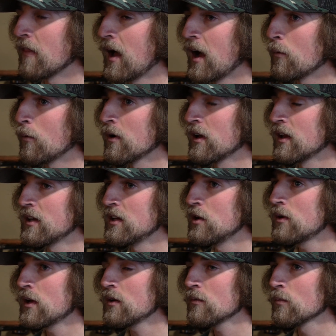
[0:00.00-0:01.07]
that one, and you
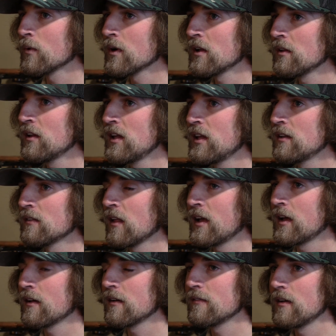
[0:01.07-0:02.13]
can really,
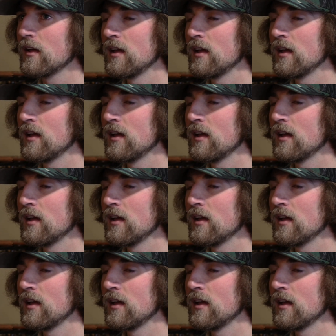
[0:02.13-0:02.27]
like,